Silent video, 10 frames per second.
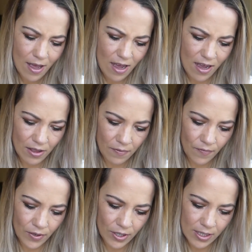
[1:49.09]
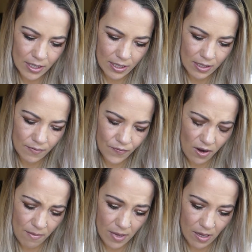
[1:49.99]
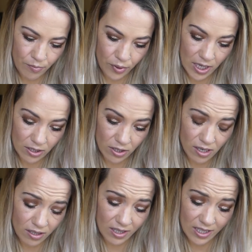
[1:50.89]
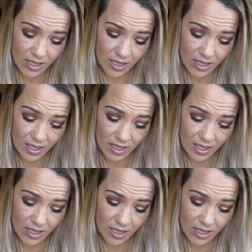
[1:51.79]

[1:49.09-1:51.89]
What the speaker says: The first is from a brand called